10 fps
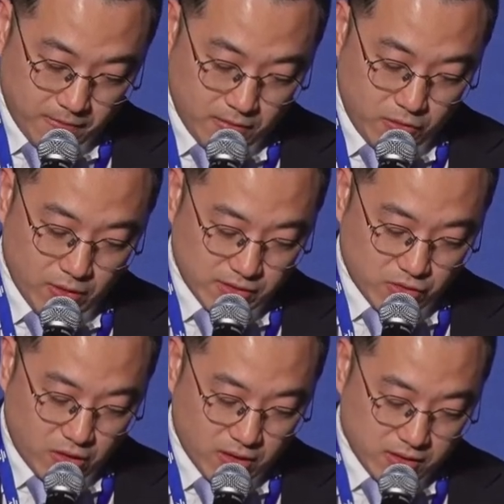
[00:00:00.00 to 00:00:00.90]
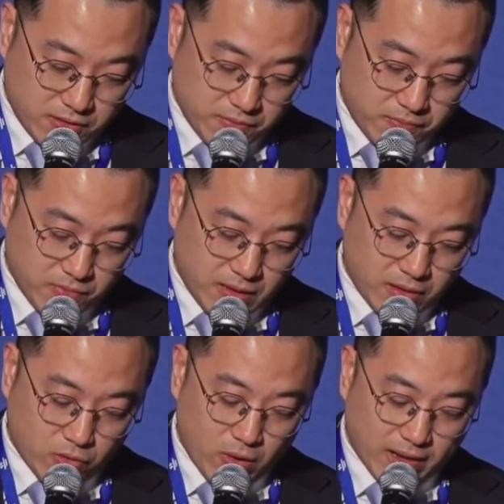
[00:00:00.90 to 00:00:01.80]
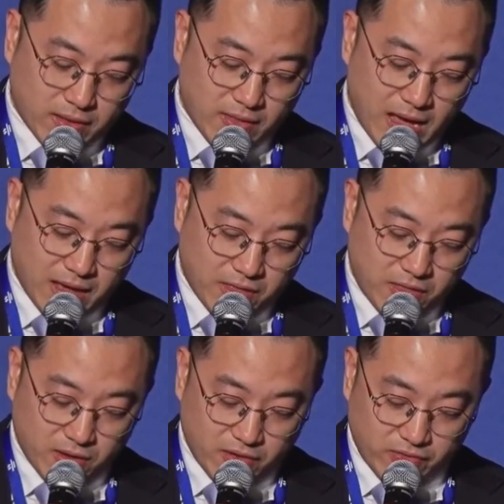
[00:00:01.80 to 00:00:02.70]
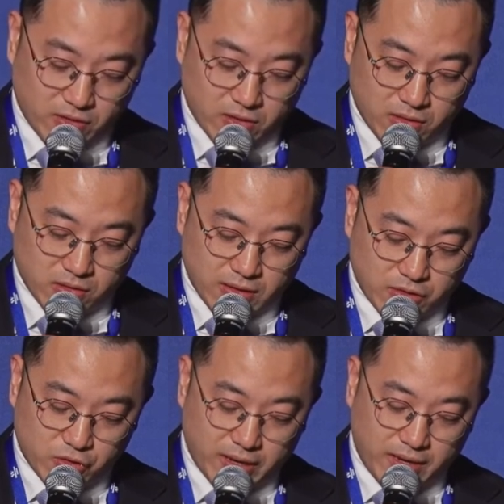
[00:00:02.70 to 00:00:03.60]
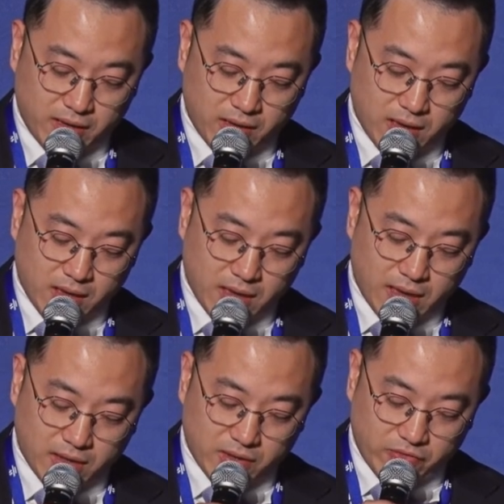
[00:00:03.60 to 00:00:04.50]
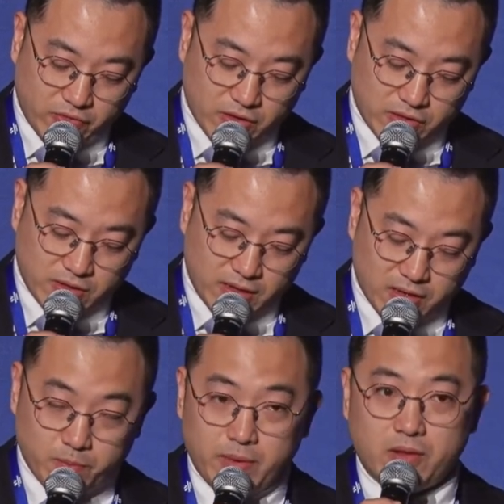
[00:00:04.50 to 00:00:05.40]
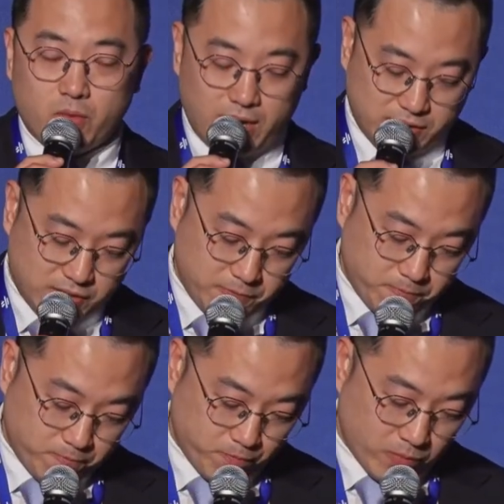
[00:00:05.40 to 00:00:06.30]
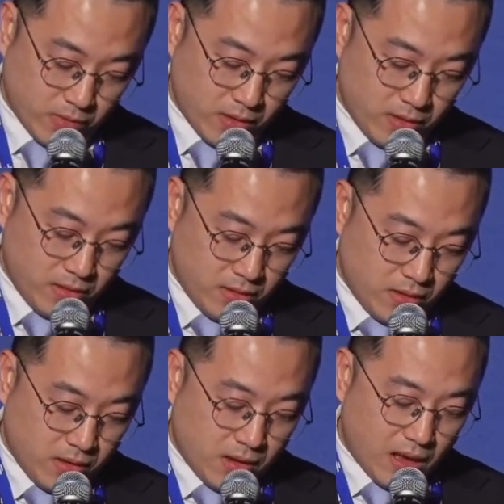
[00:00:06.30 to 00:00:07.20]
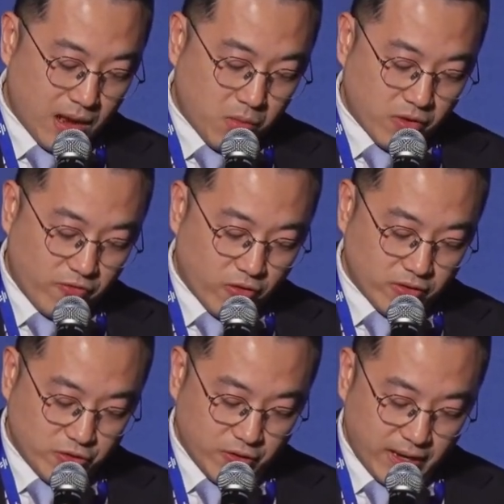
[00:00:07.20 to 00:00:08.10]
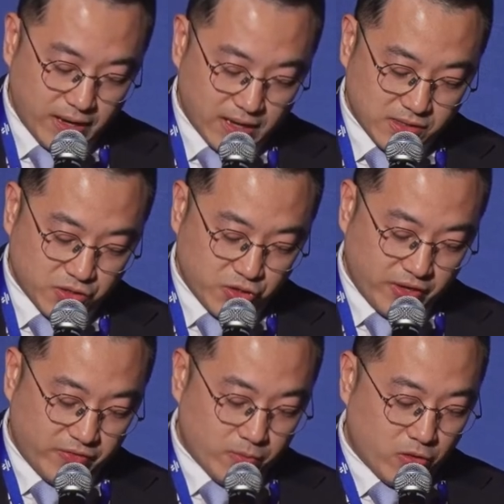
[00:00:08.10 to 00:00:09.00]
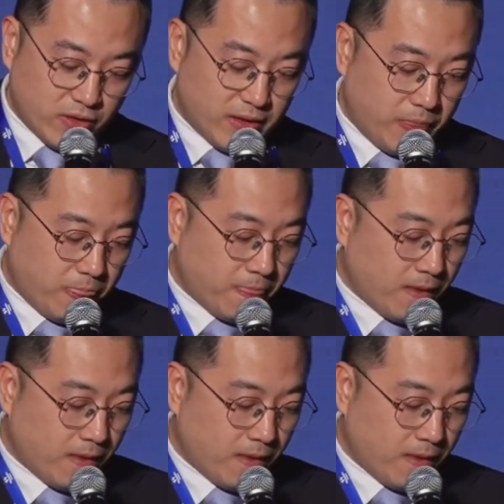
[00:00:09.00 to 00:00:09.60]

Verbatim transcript: US dollars and ranked ninth of the country and the first in the Midwest. And our foreign trade has achieved more than